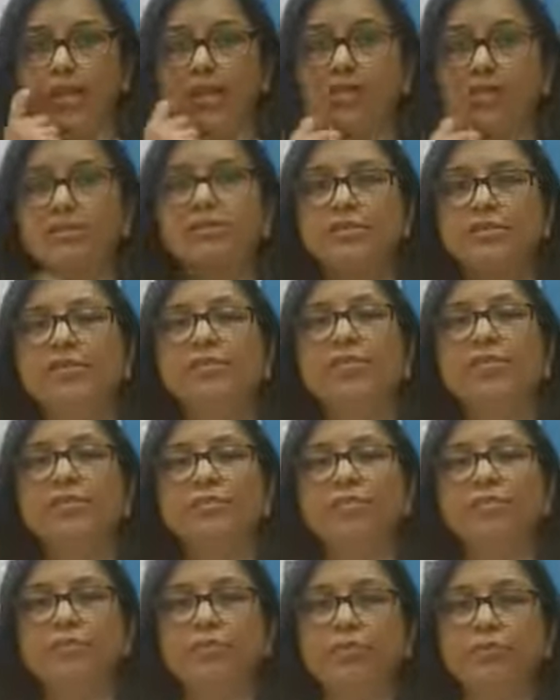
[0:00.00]
they sneeze
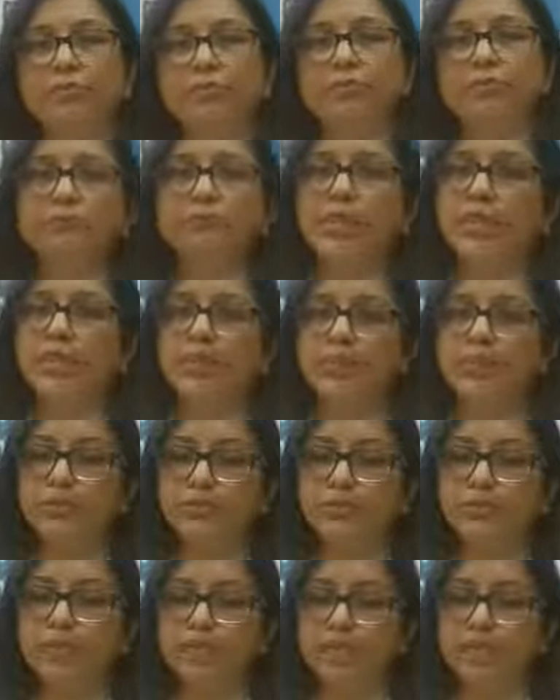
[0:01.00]
for up to 20
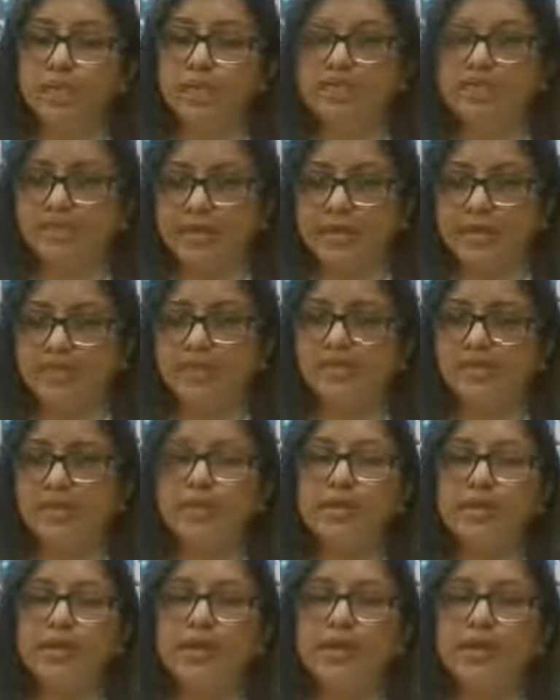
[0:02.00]
to 30 times,